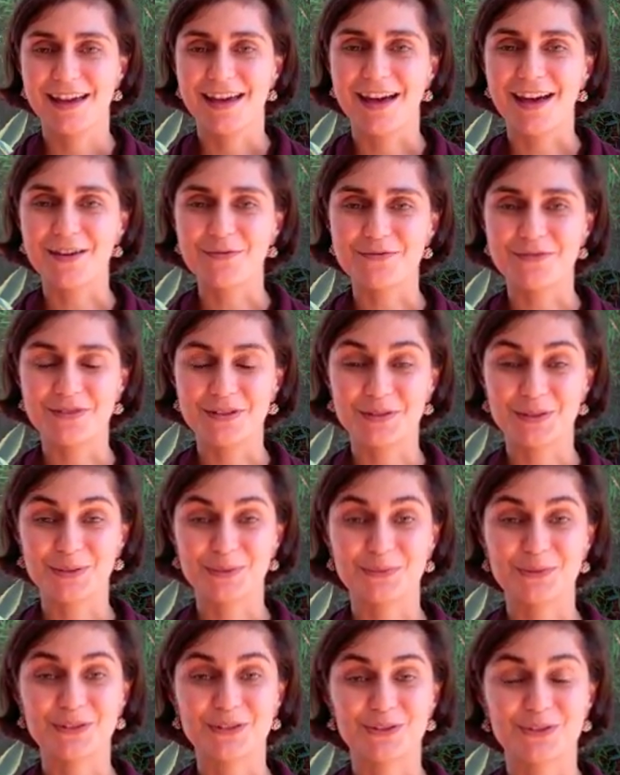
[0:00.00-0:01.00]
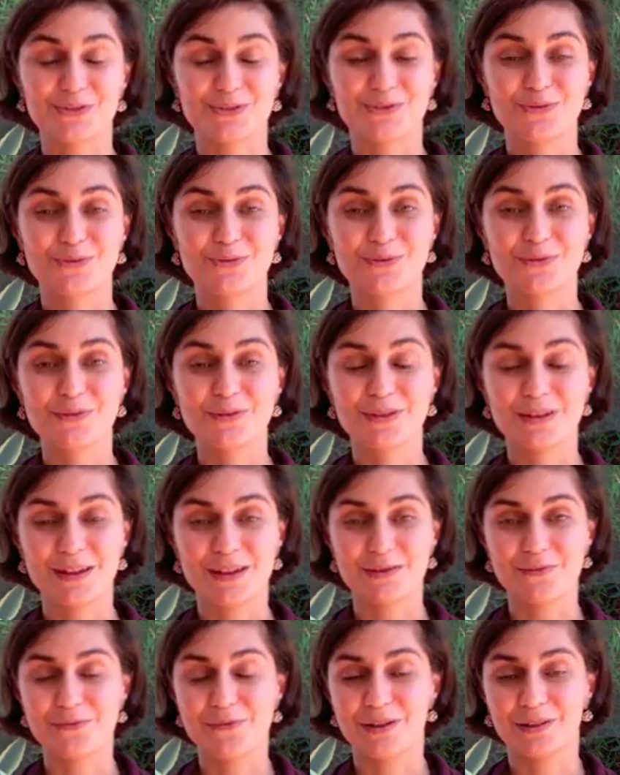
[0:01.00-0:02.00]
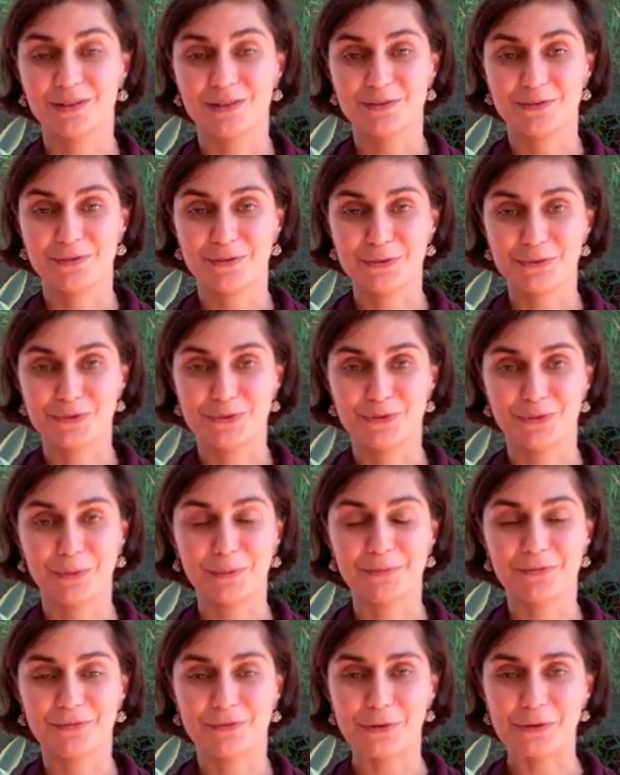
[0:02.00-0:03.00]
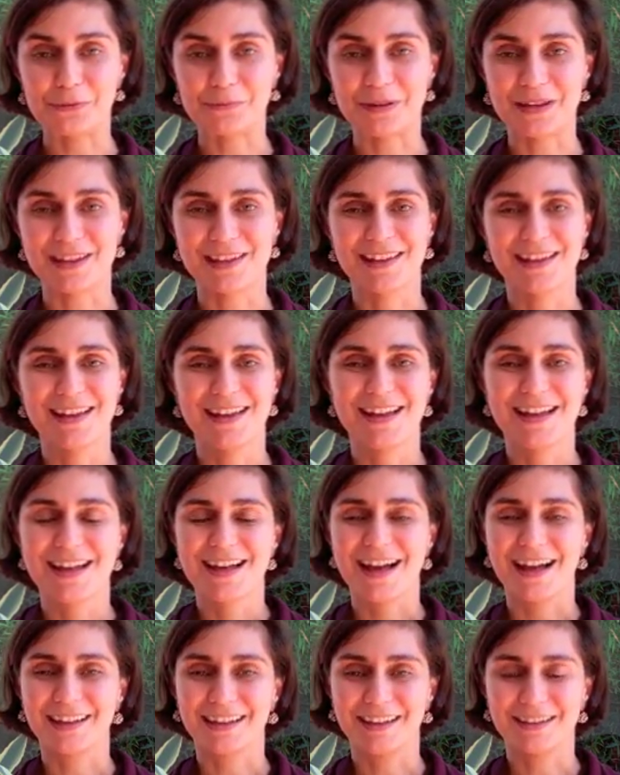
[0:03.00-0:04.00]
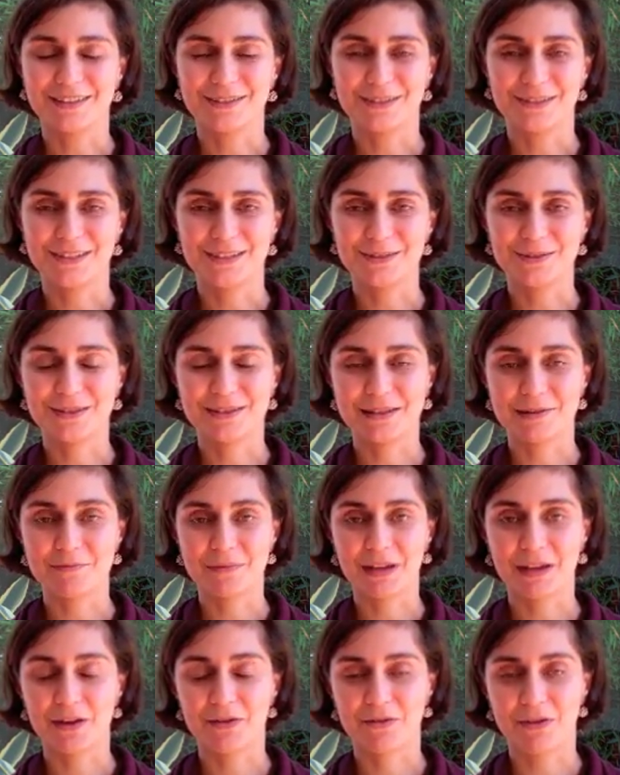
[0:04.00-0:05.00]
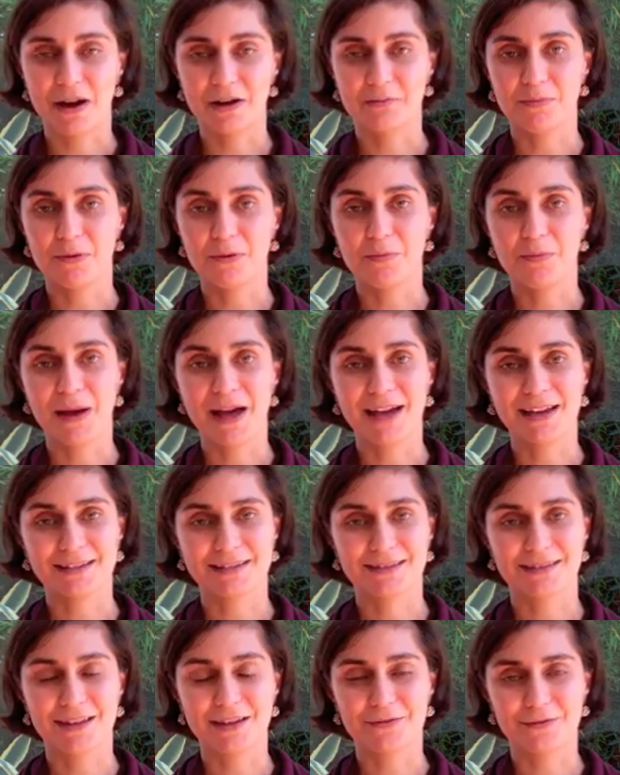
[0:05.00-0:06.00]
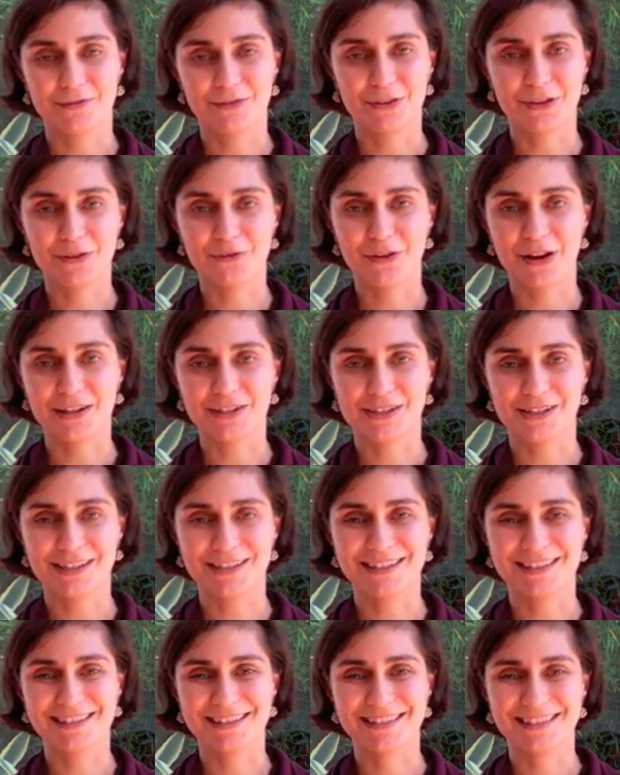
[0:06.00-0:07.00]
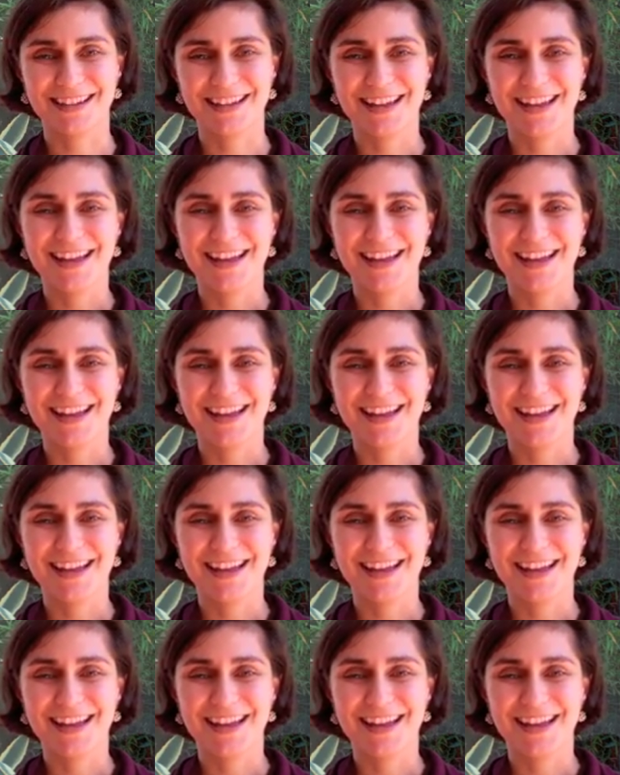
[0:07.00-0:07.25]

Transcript: This was truly a wonderful trip for me. I got to do some incredible past life regressions.